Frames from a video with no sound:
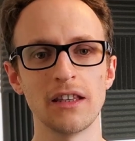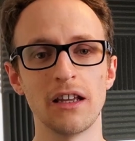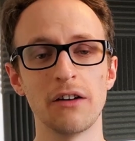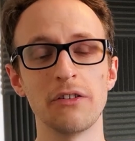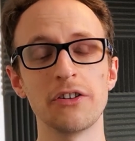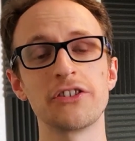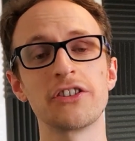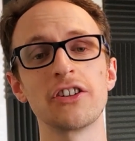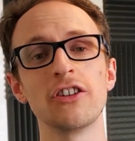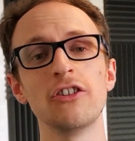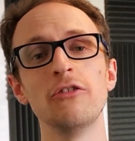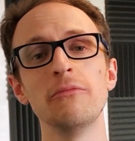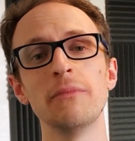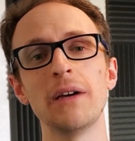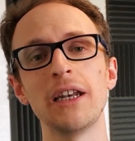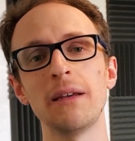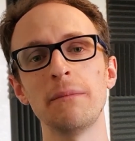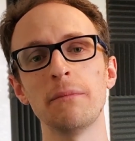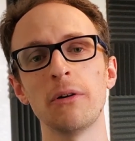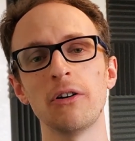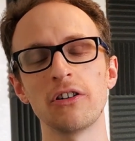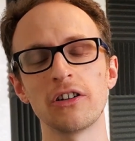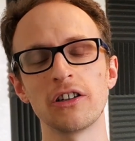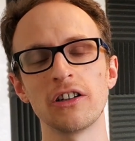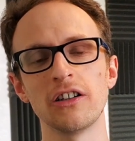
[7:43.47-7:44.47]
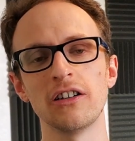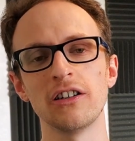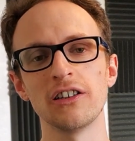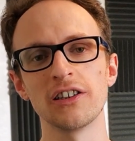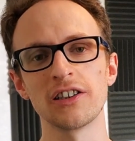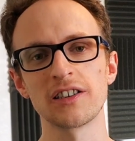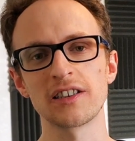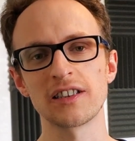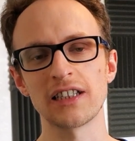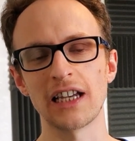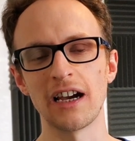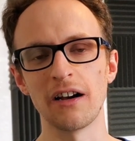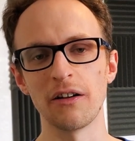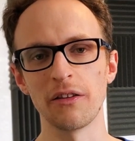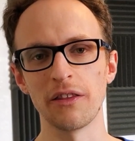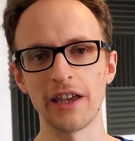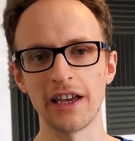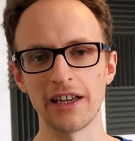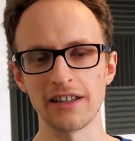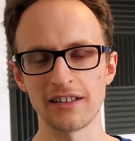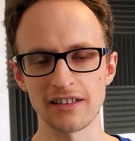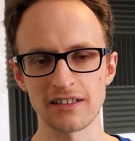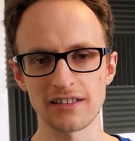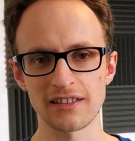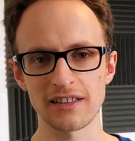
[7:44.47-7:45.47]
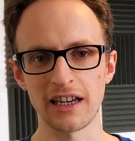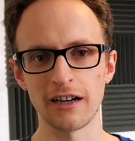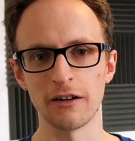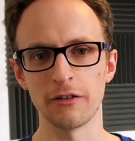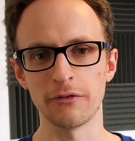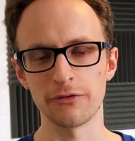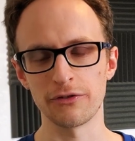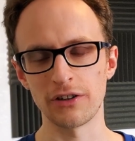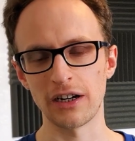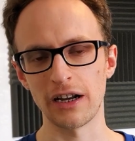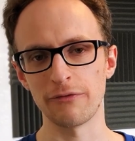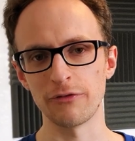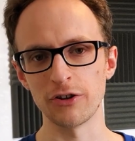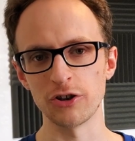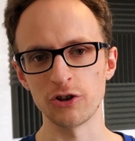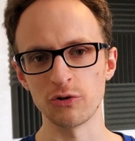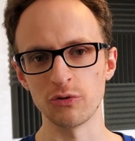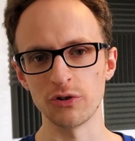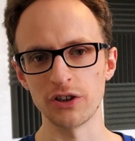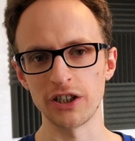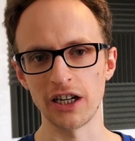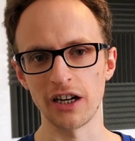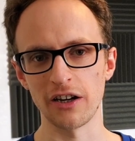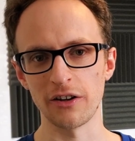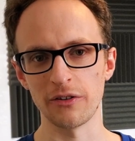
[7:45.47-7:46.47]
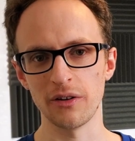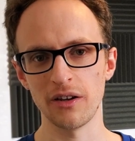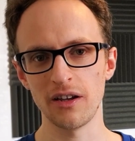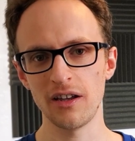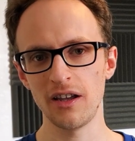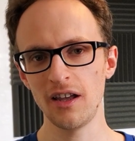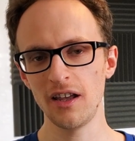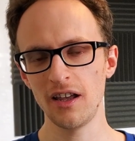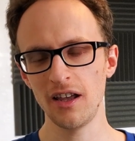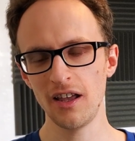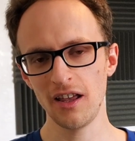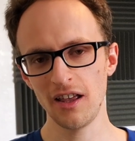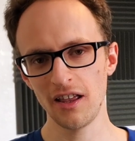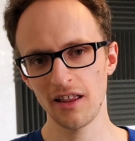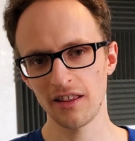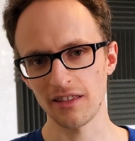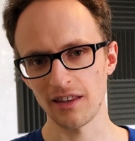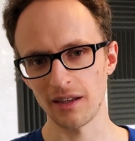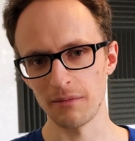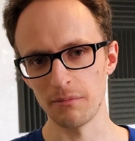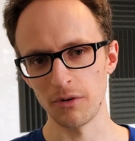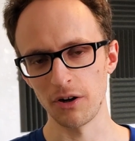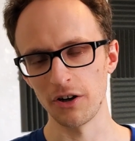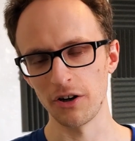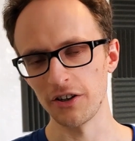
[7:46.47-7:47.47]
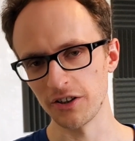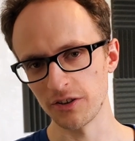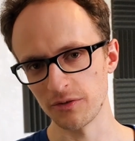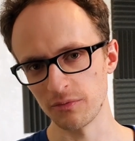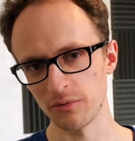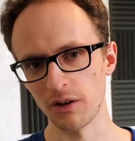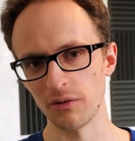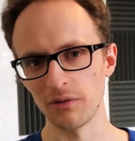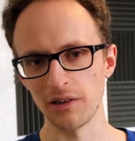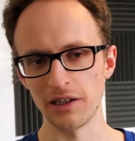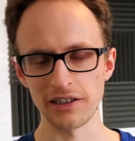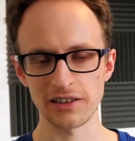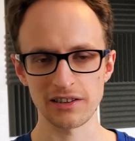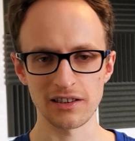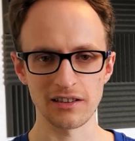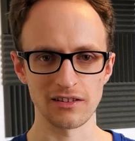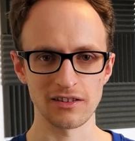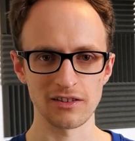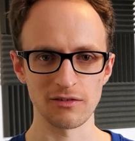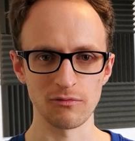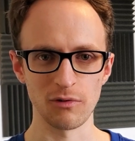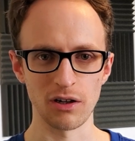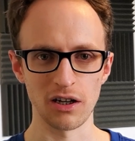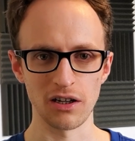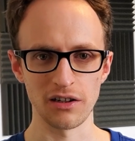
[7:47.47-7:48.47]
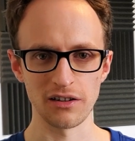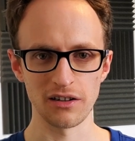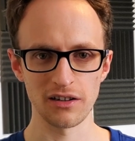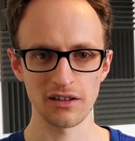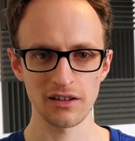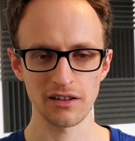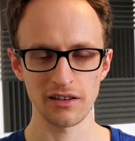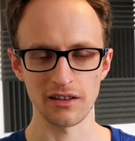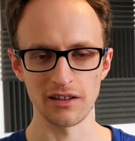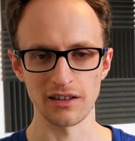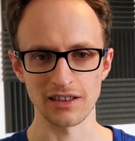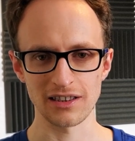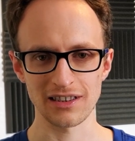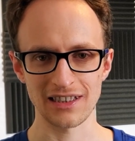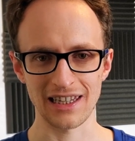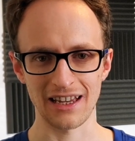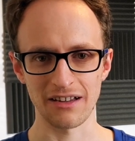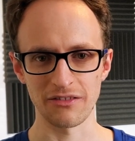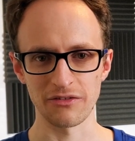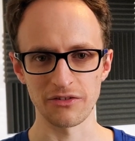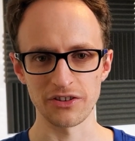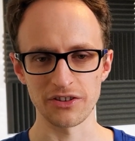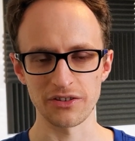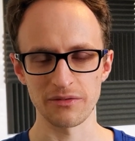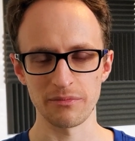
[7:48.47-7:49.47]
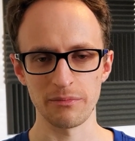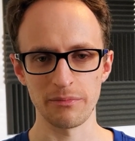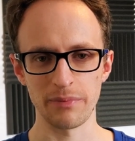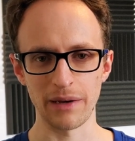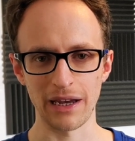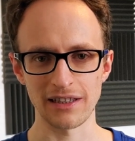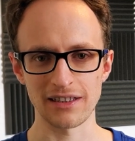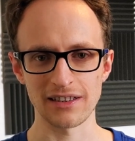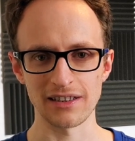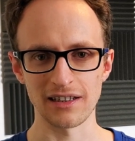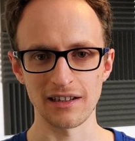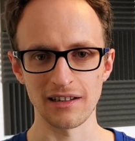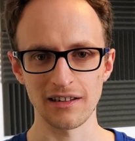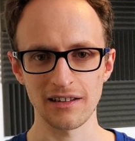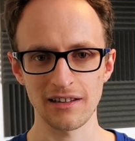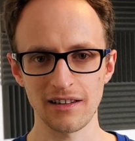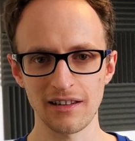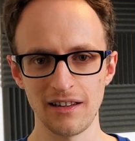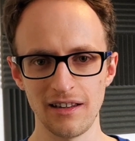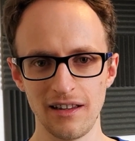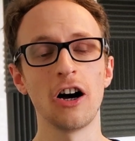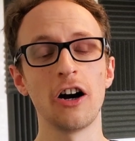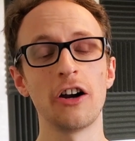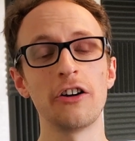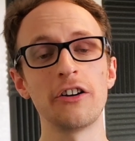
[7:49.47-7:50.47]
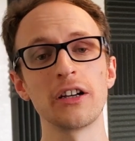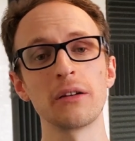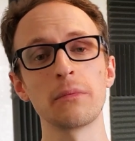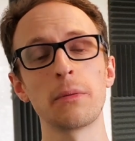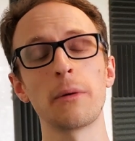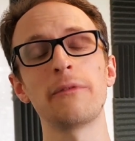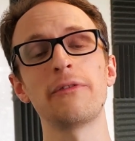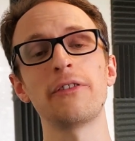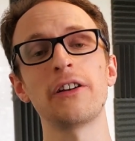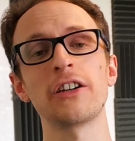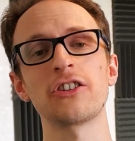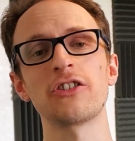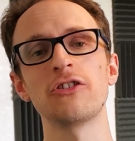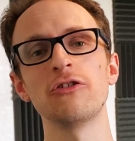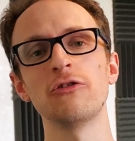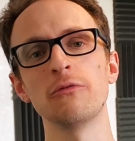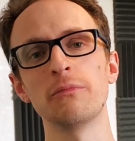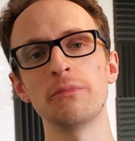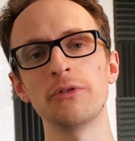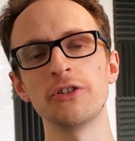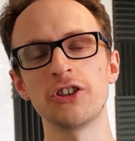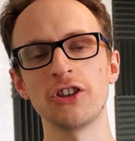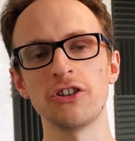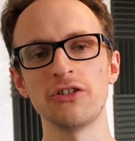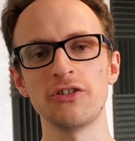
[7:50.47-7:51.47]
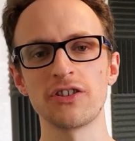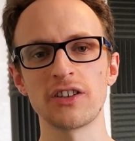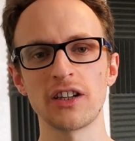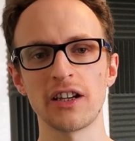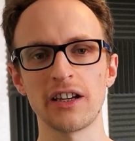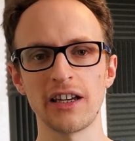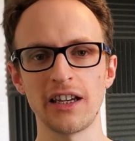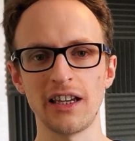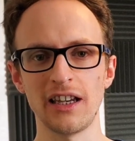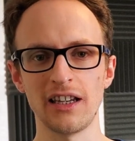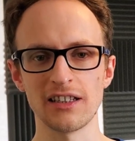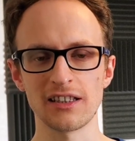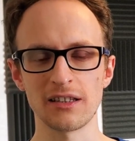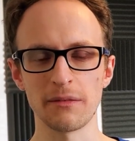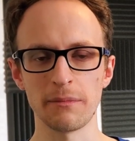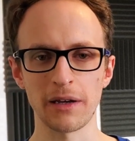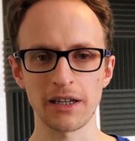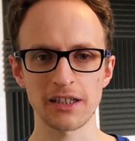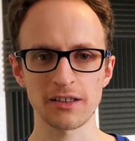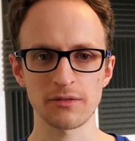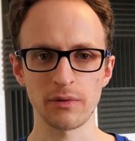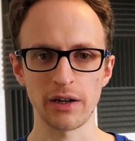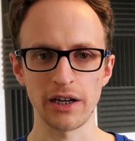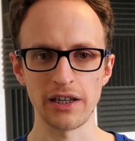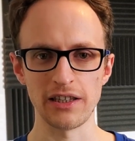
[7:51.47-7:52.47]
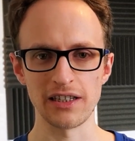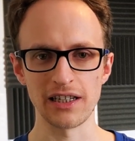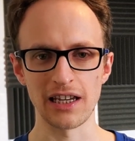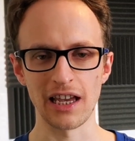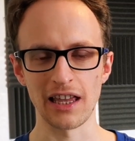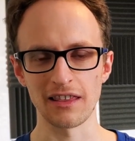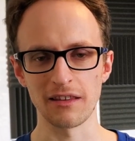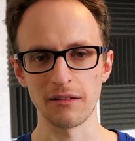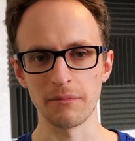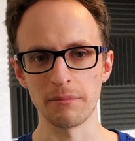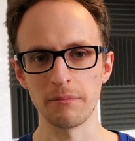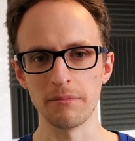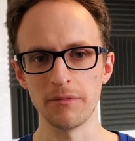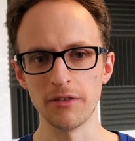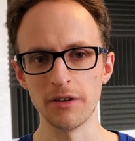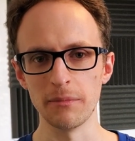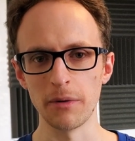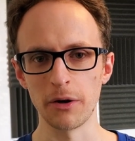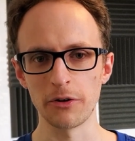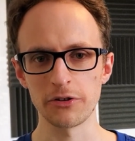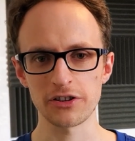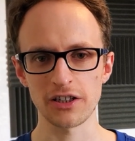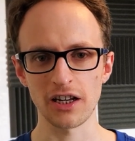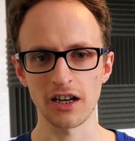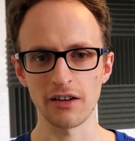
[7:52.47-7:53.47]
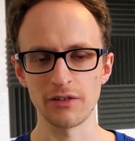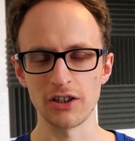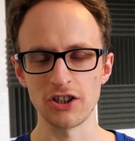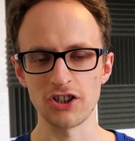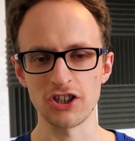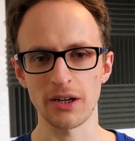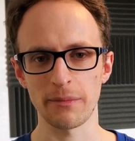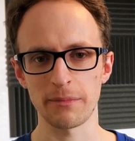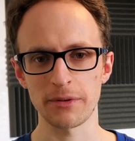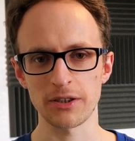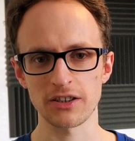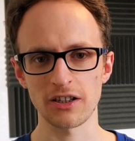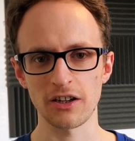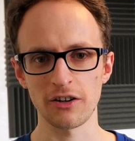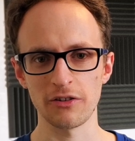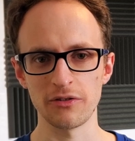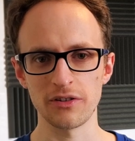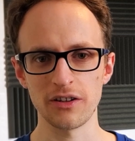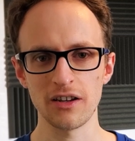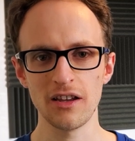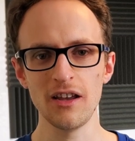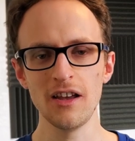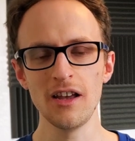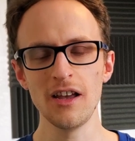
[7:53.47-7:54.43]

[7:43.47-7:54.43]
There are too many podcasts out there to settle for average audio. They might as well listen to one that sounds better. Hiring a professional producer is the best way to get the, the most out of each episode